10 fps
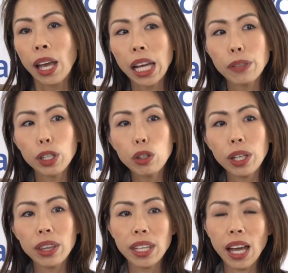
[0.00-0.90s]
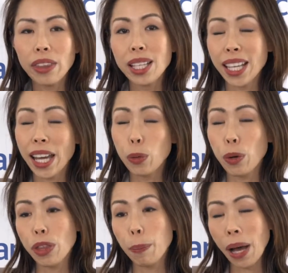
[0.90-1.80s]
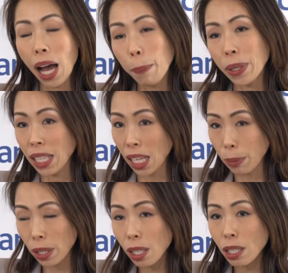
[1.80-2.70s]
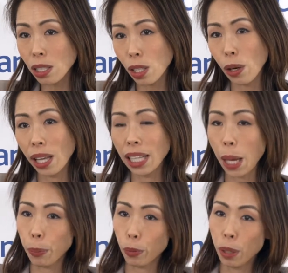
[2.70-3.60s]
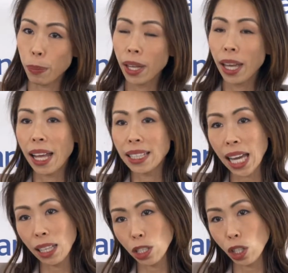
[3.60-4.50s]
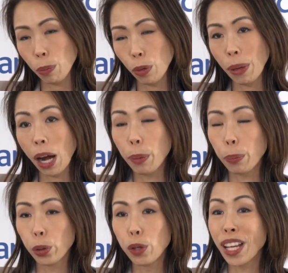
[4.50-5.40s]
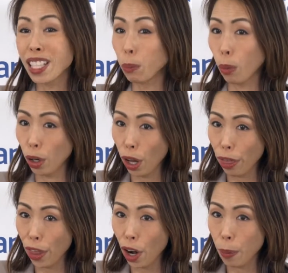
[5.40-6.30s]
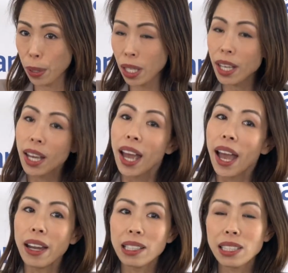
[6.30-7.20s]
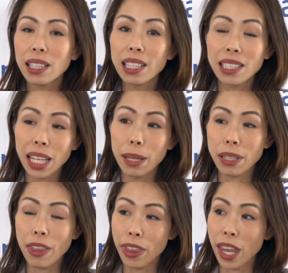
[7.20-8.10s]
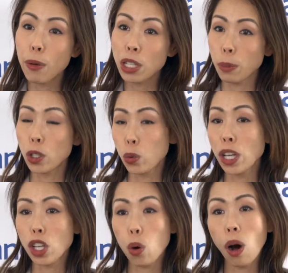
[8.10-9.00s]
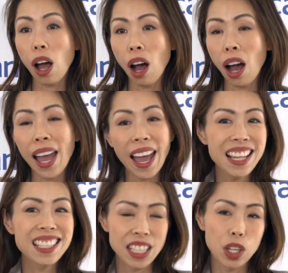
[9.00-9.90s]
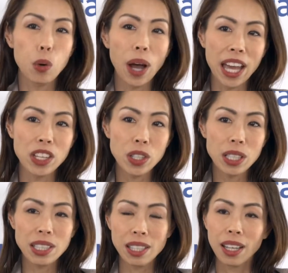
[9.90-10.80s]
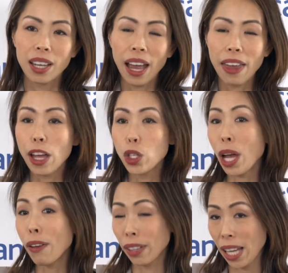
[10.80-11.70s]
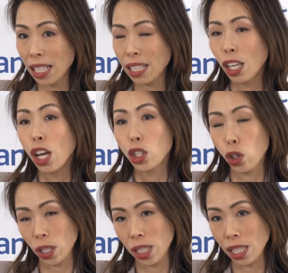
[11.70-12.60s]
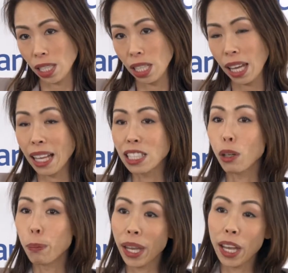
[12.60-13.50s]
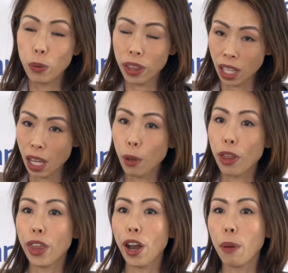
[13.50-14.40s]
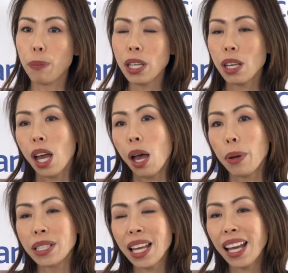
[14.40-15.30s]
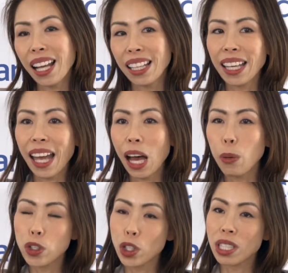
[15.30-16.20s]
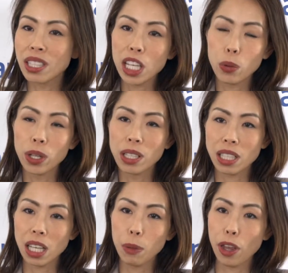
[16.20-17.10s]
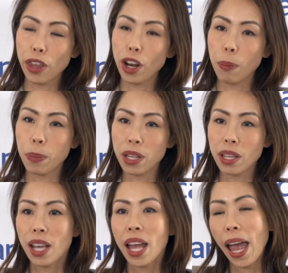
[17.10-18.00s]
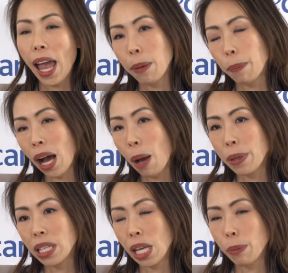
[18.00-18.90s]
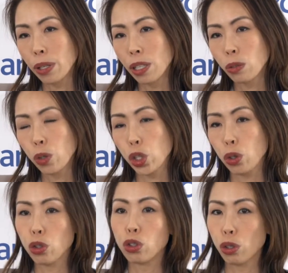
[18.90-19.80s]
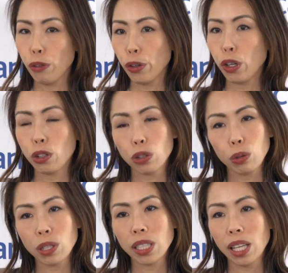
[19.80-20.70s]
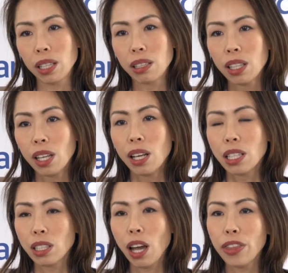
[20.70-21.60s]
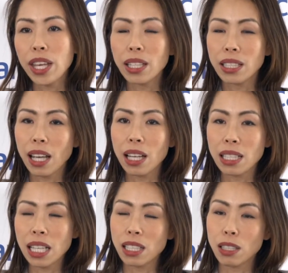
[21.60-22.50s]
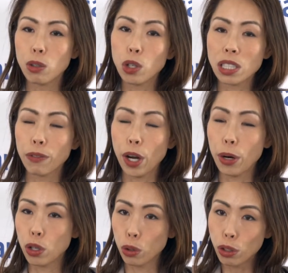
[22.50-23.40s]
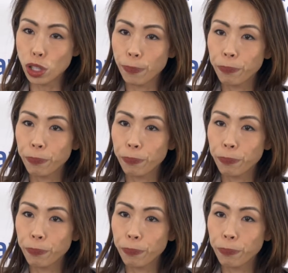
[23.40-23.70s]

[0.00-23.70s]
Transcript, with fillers: And if you look at the other data with the PARP inhibitors, so olaparib and talazoparib are approved as monotherapy, and it certainly seems that their response rates are quite high as single agents, and they do have less toxicity as compared with chemotherapy, but it's unclear how we should sequence chemotherapy and PARP inhibitors, which you should do first or second. So I think it does, it looks very good.